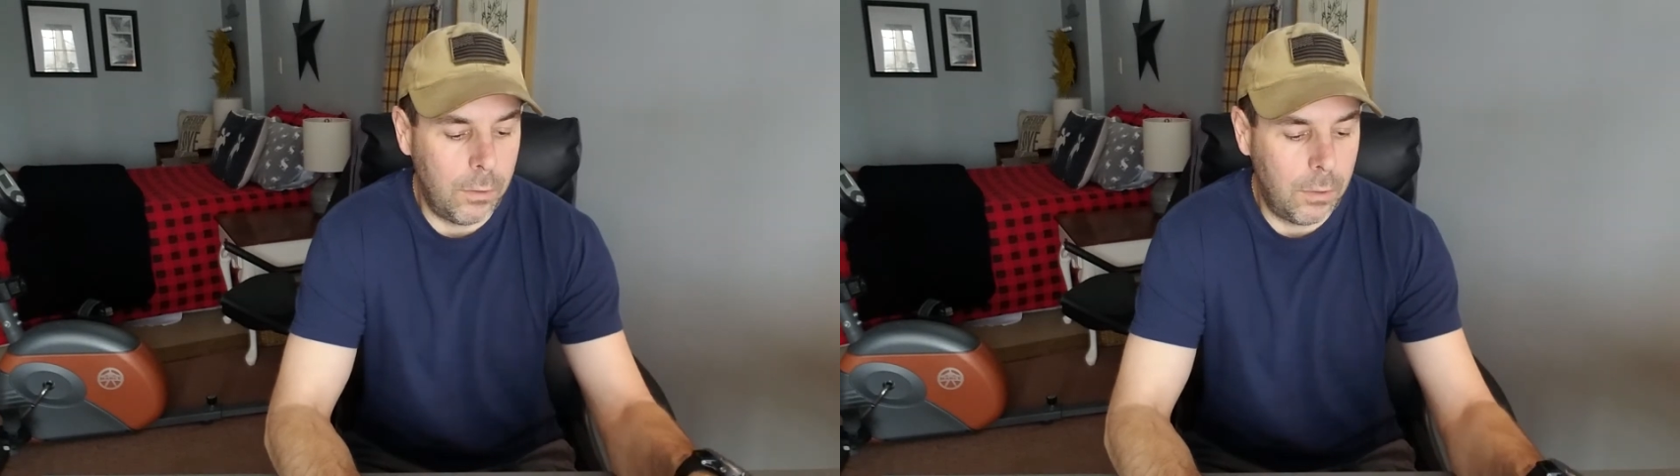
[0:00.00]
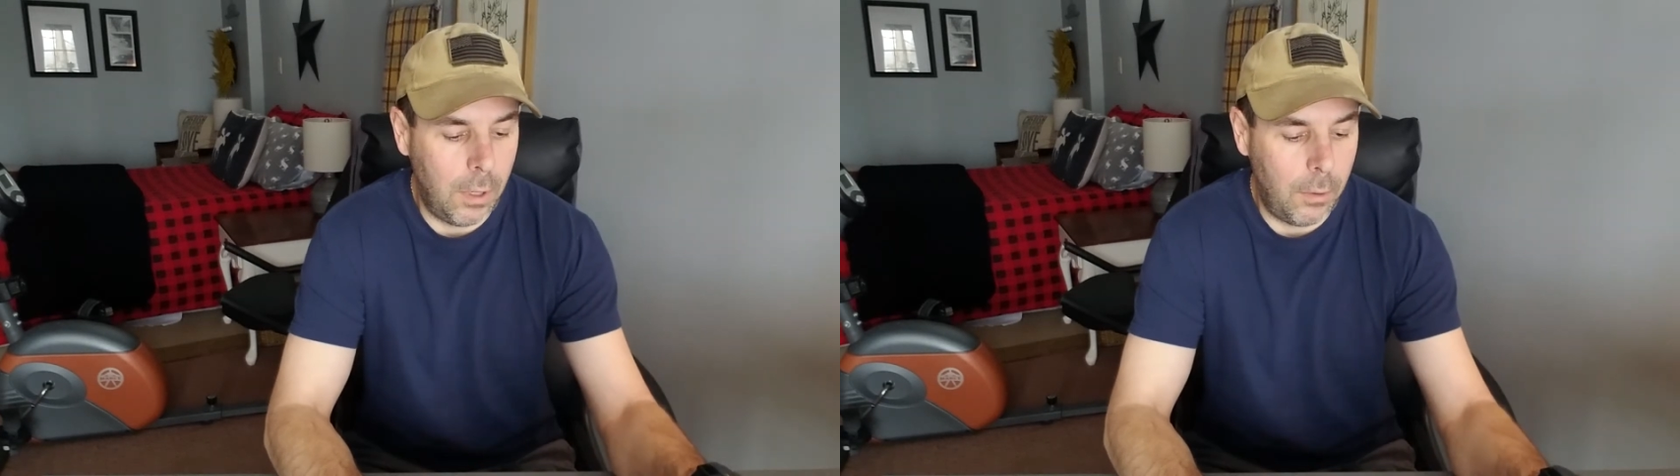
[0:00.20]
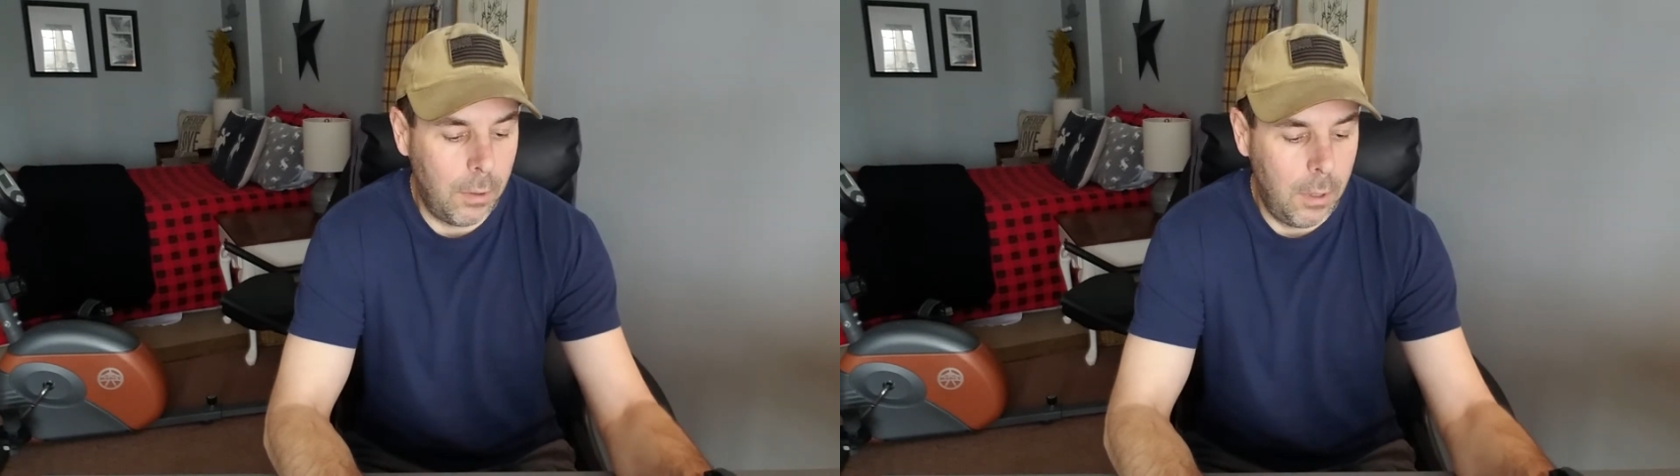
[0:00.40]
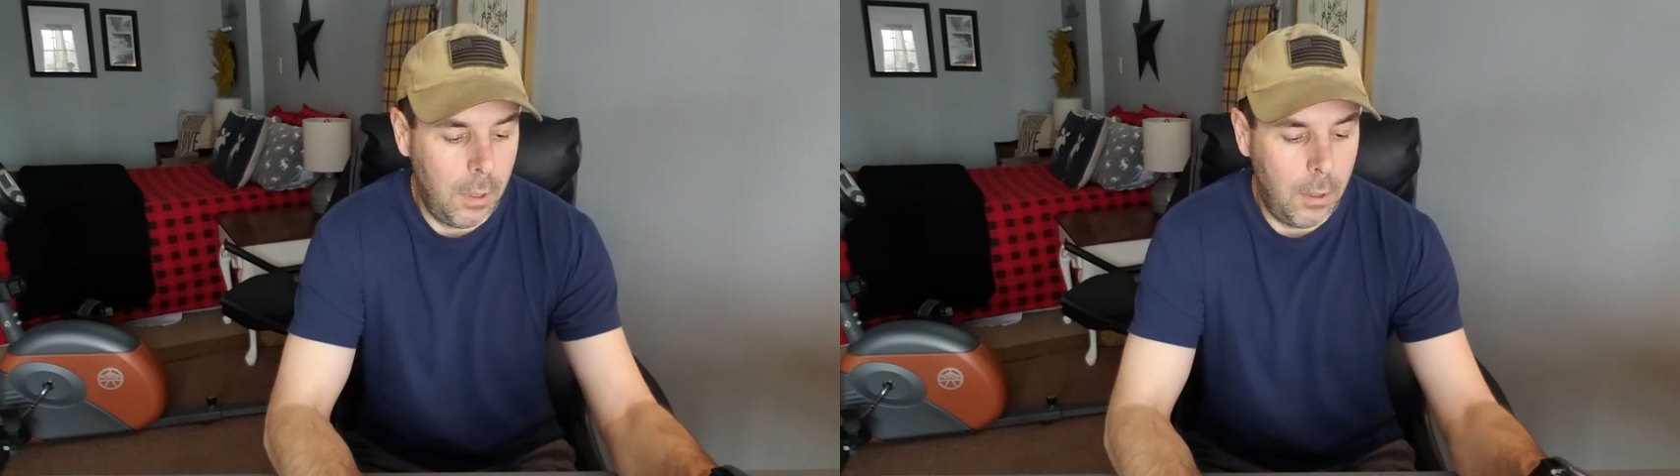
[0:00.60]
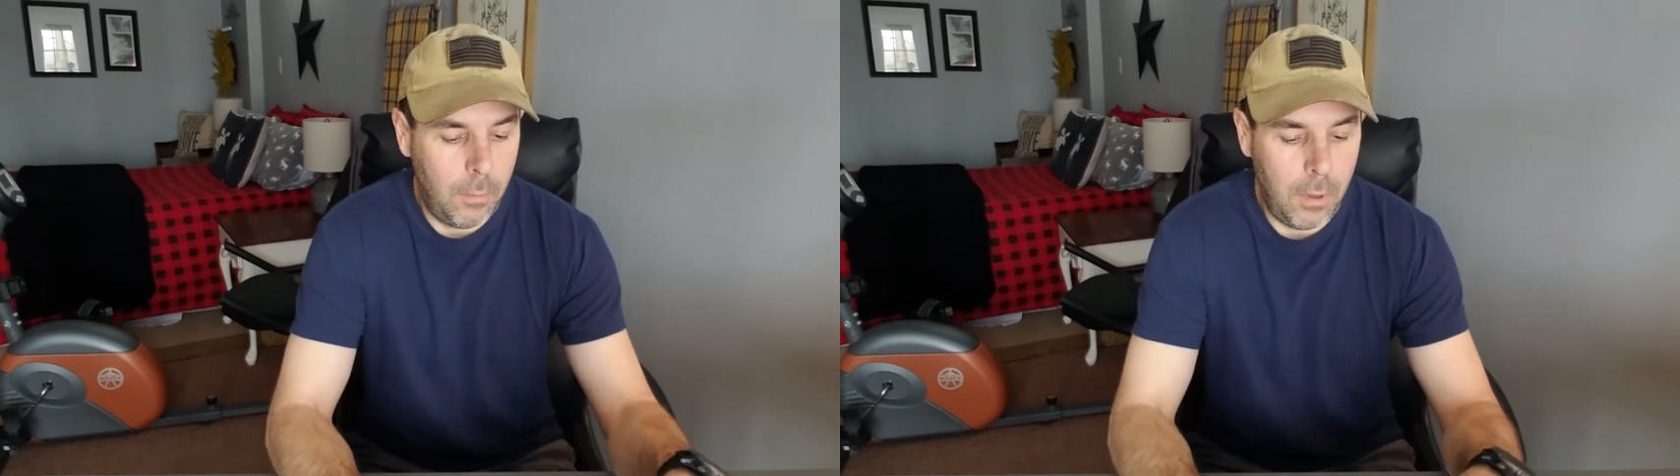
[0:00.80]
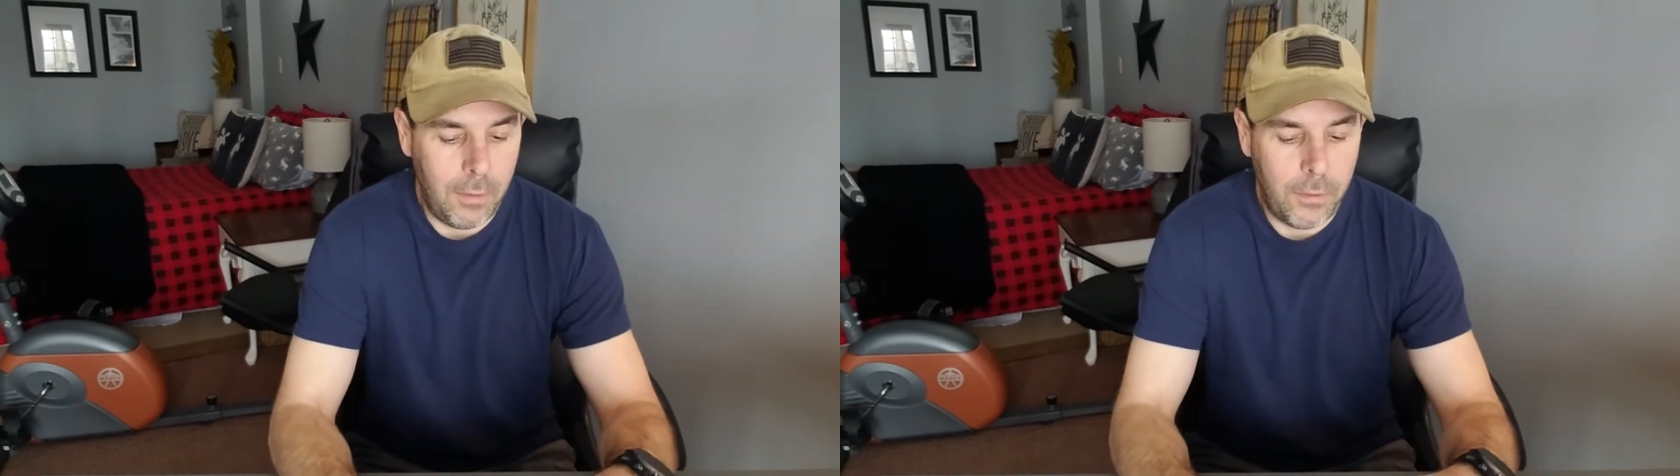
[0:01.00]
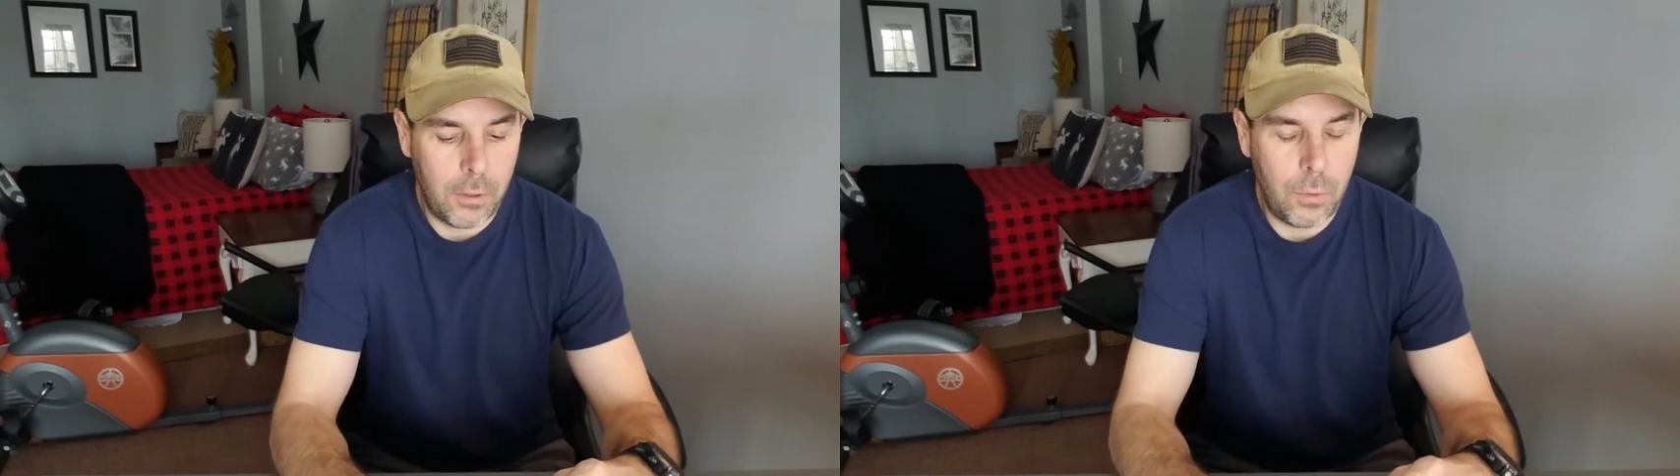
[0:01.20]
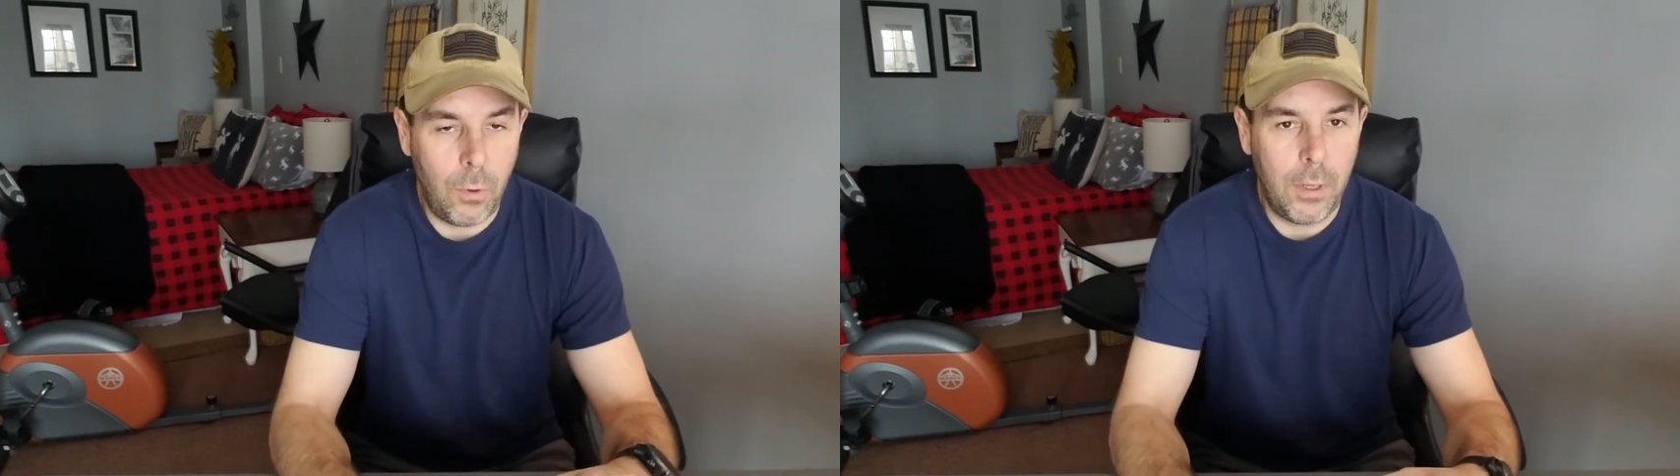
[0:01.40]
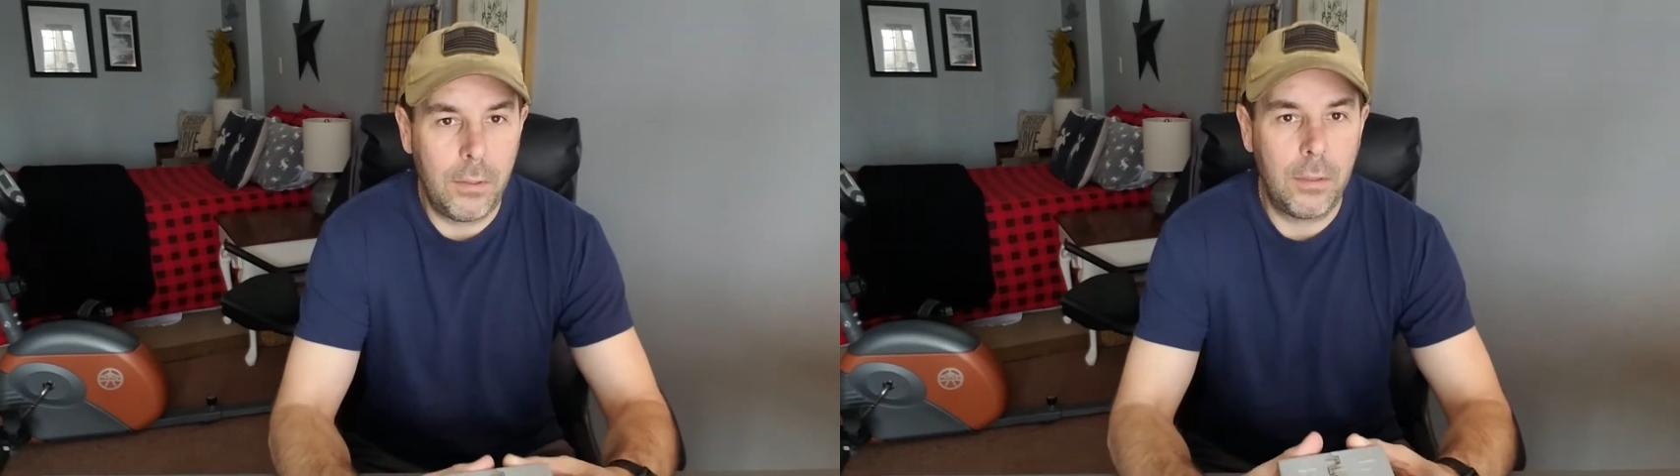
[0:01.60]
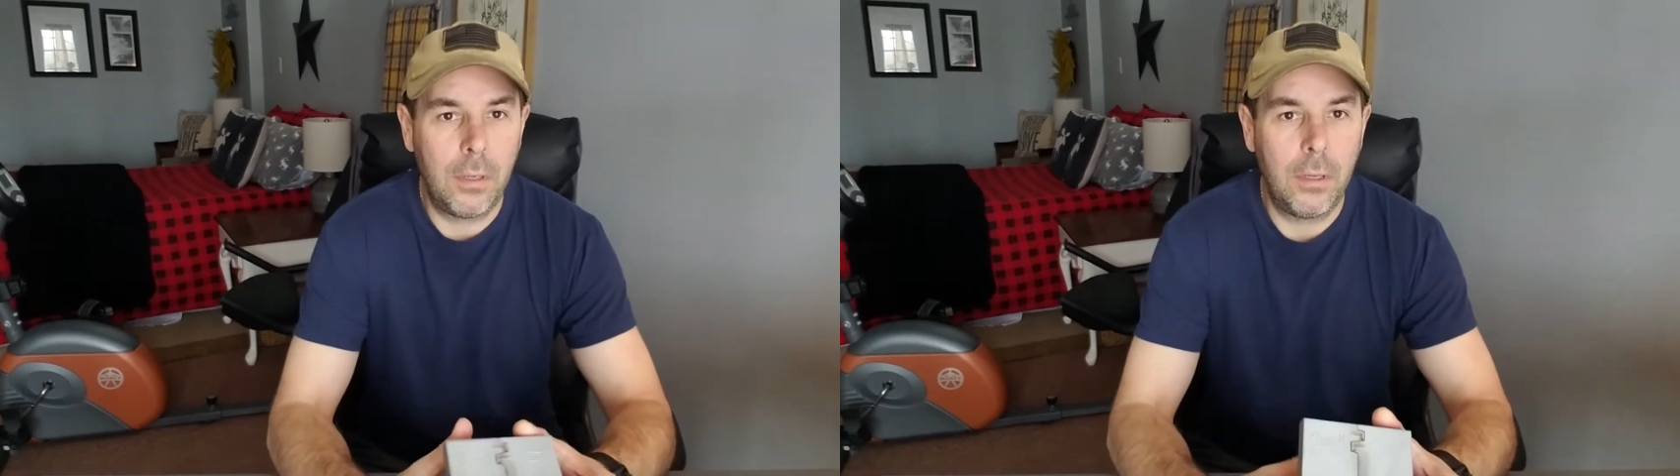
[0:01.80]
So one of the first
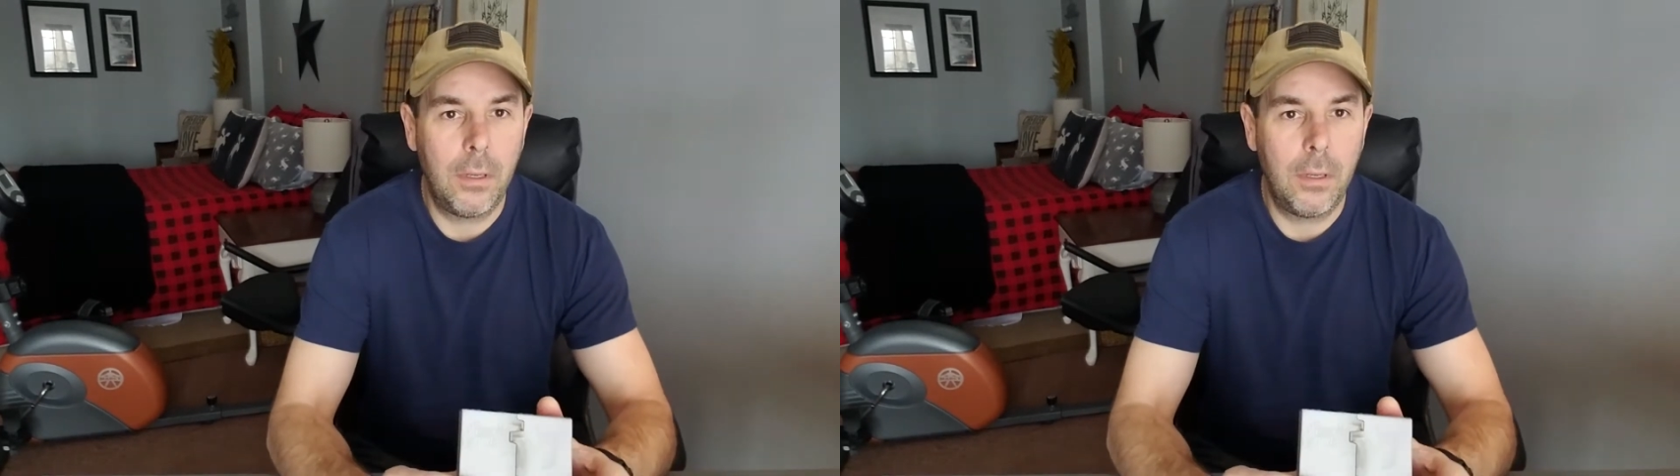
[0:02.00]
ones